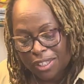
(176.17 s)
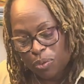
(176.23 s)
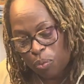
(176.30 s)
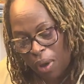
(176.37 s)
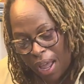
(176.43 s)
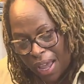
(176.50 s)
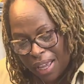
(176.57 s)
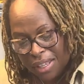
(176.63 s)

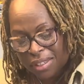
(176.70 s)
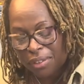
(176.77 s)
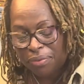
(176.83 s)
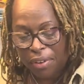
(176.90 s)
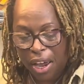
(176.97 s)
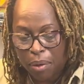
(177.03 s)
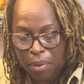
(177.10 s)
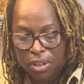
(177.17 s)
why is the
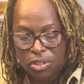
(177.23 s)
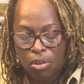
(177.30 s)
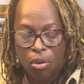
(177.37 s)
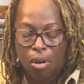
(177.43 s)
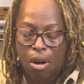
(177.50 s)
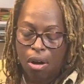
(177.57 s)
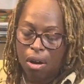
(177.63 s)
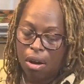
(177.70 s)
fabric so
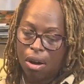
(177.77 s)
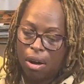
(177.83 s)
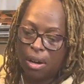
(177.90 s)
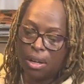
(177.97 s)
hard?